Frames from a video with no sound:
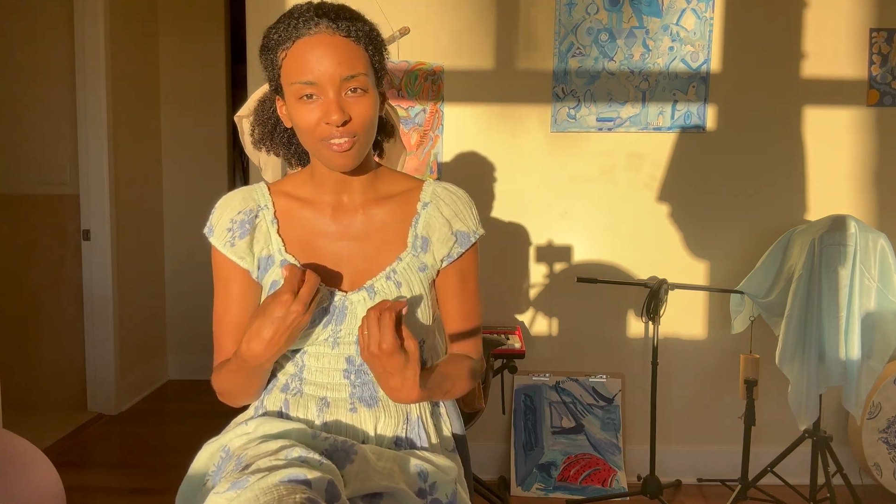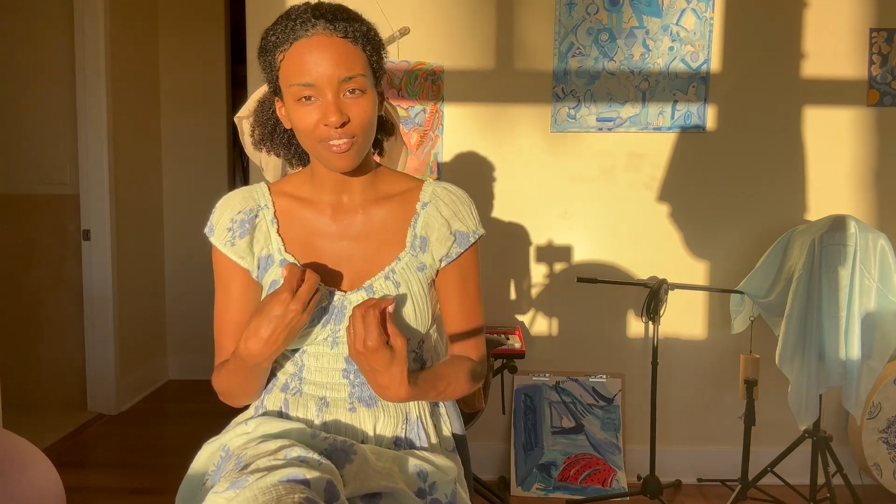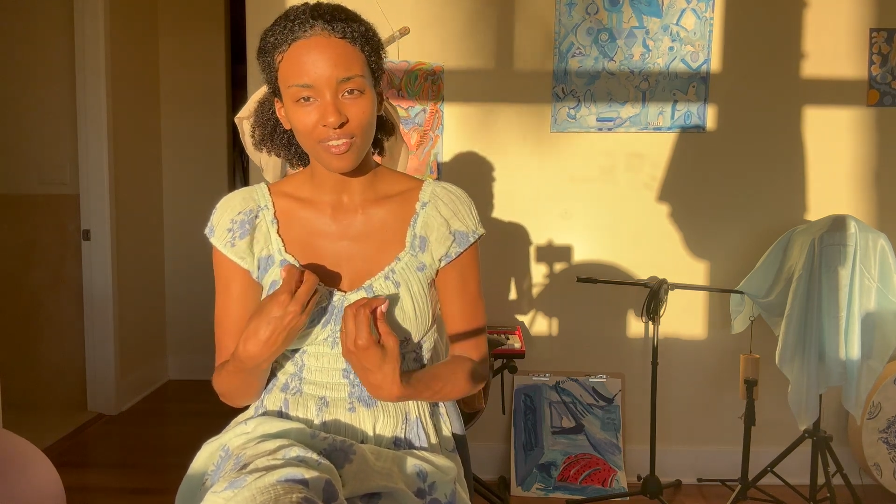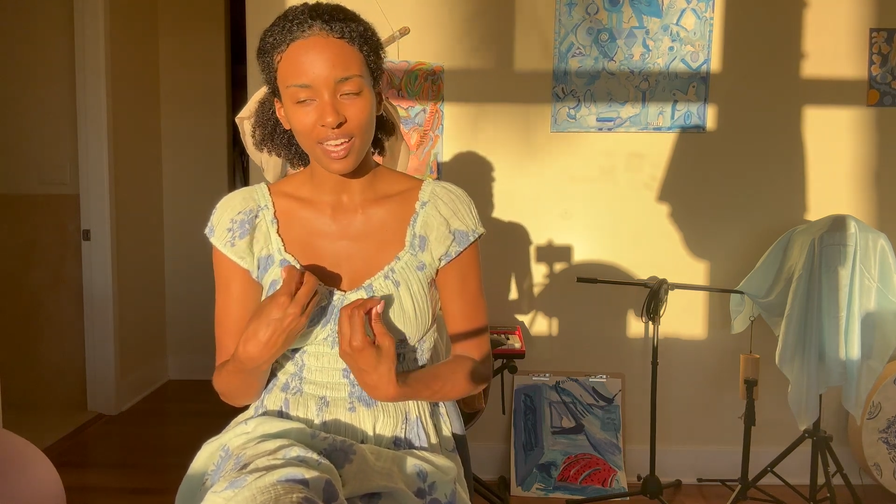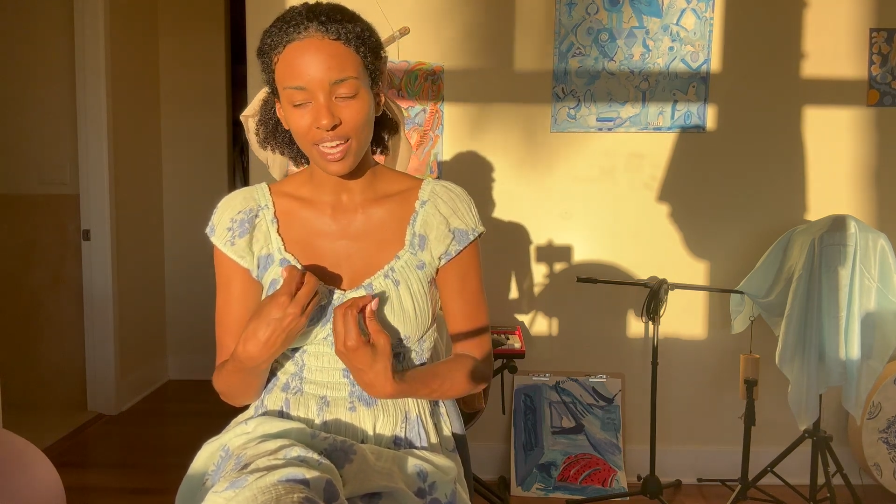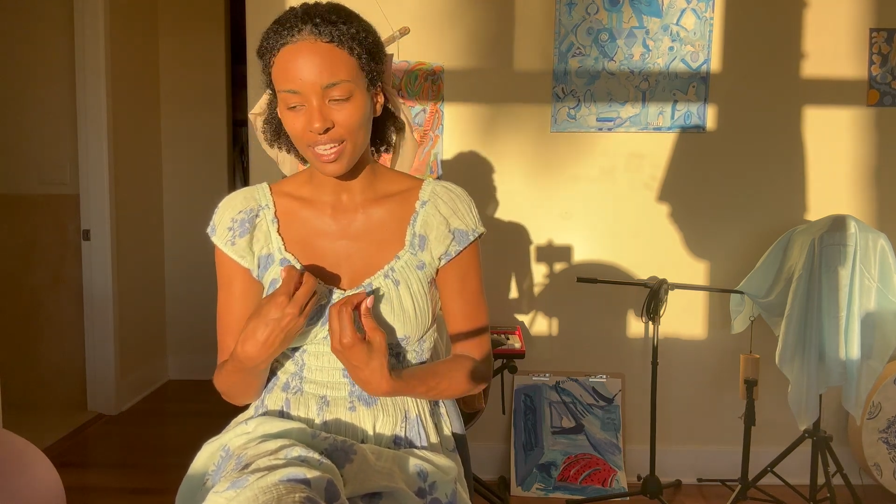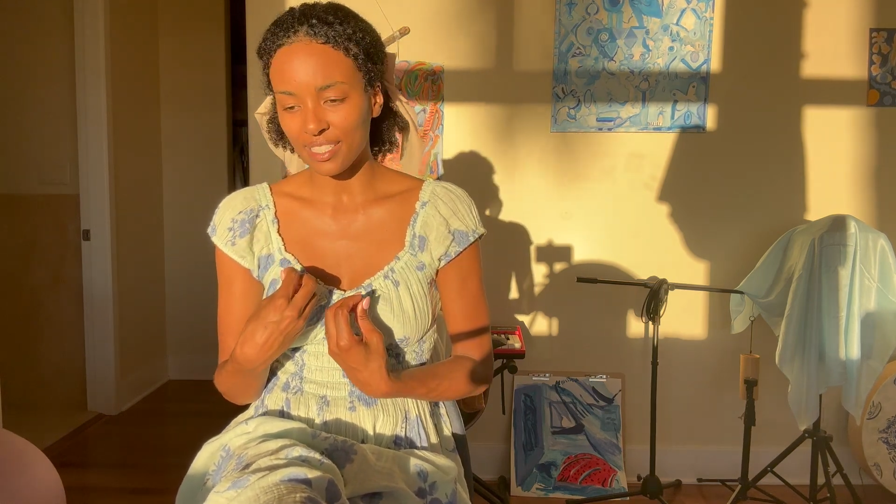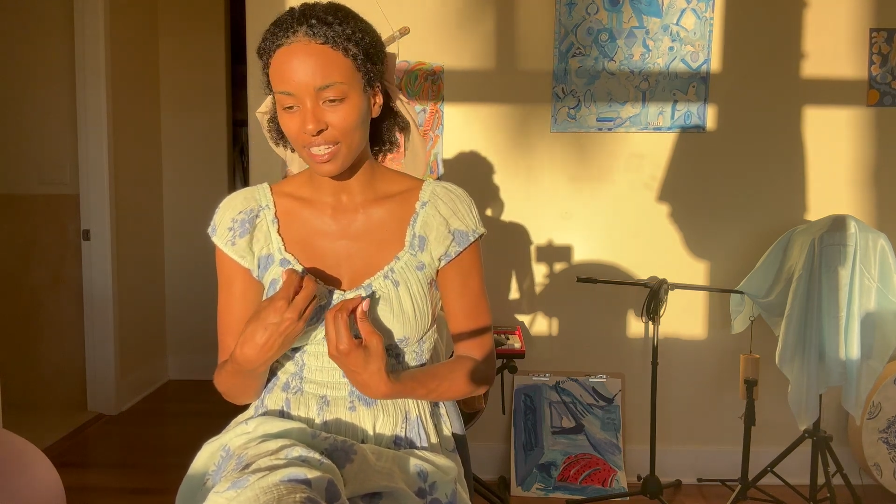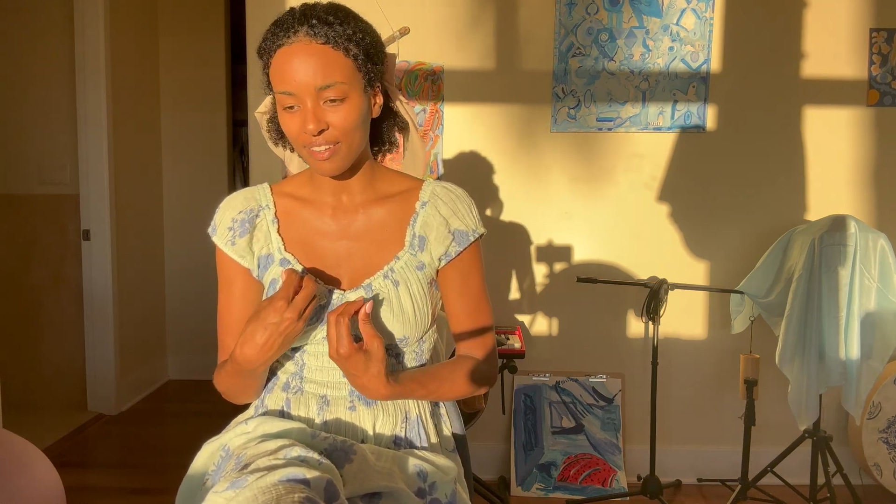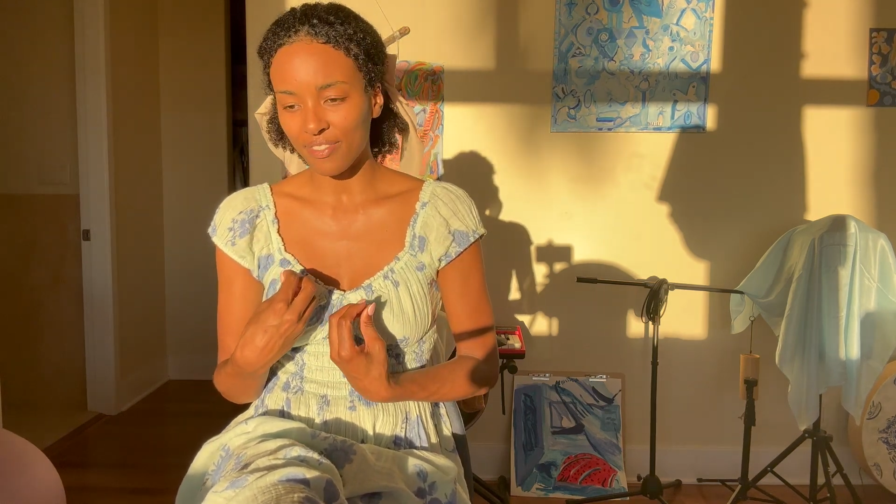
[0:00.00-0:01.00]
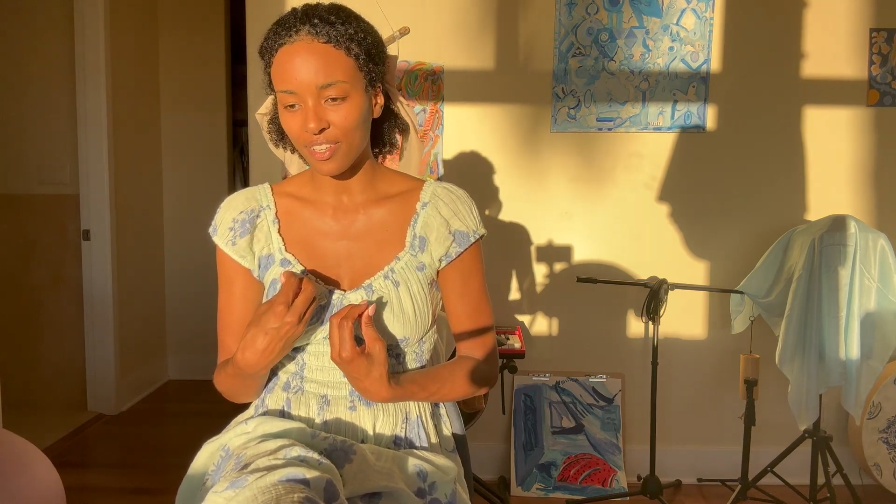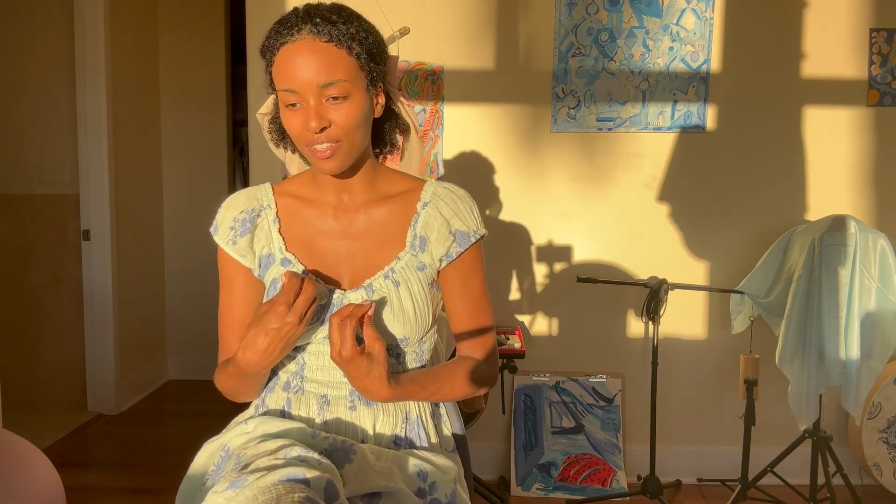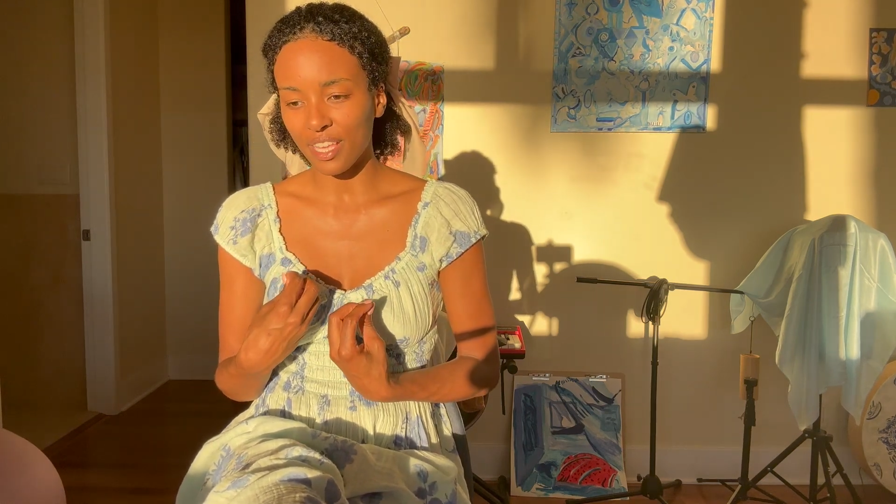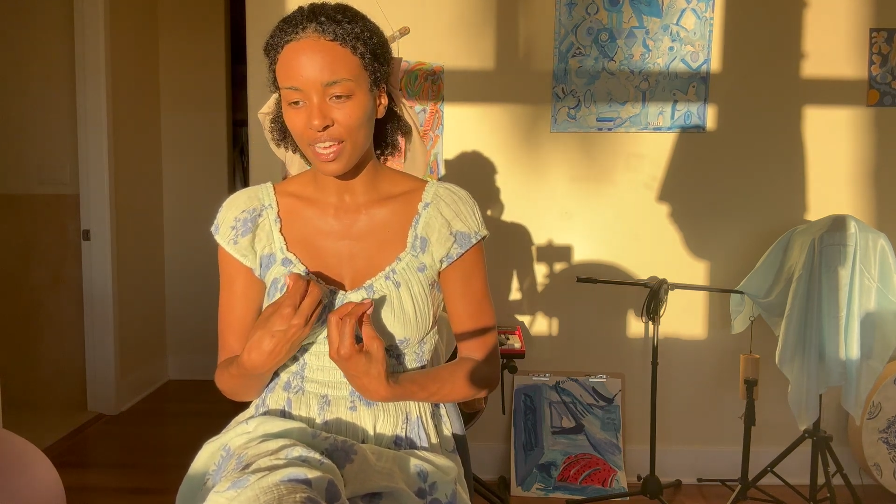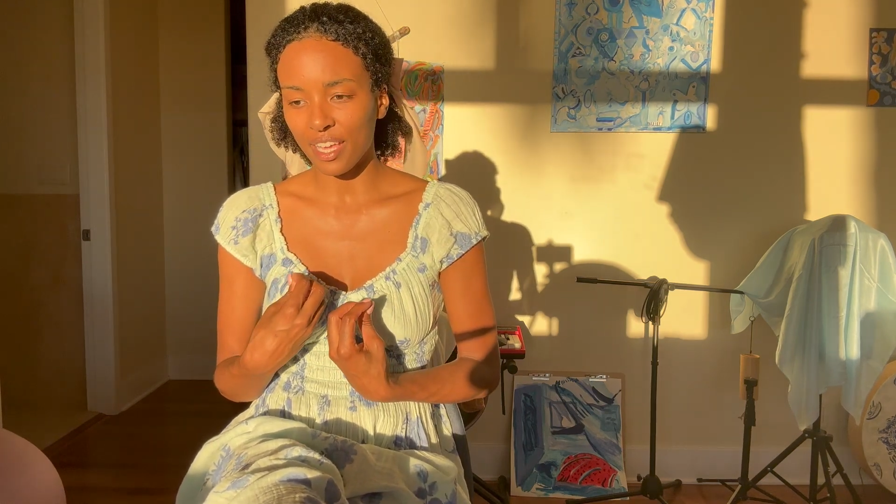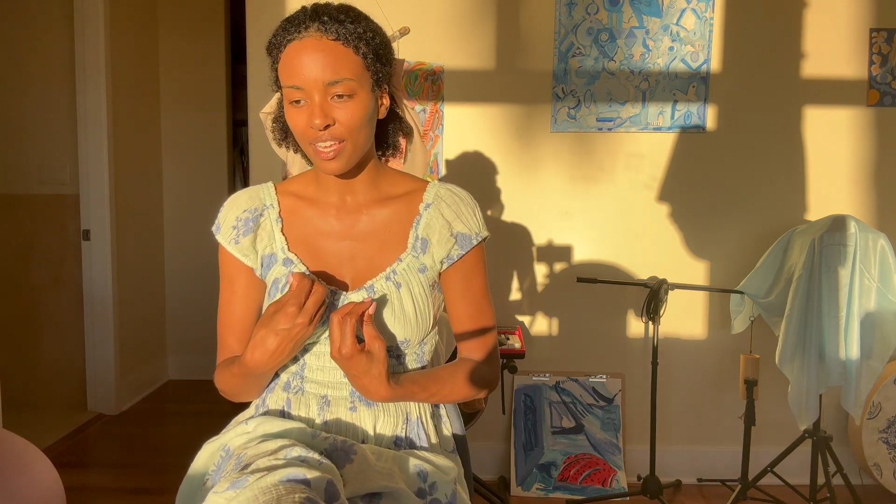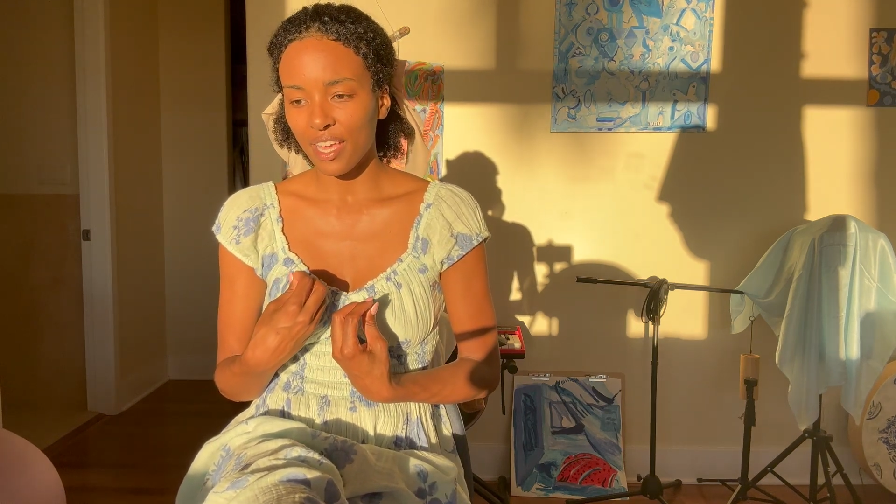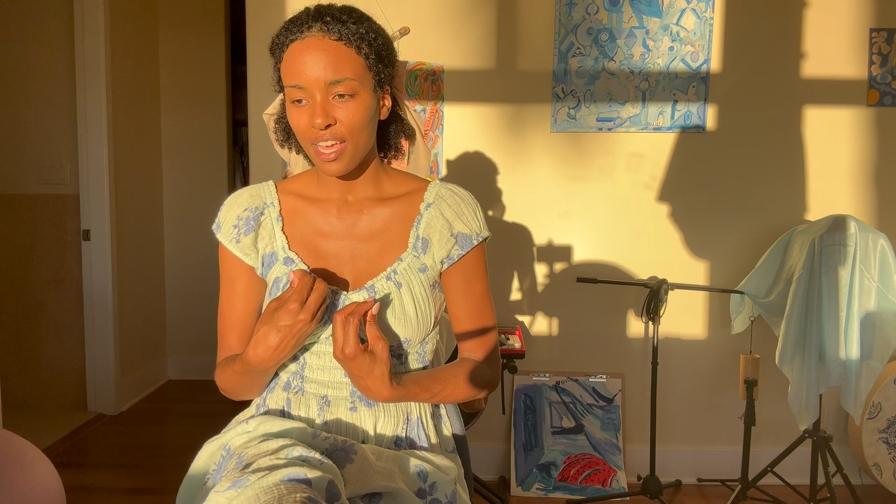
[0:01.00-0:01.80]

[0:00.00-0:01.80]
And I feel that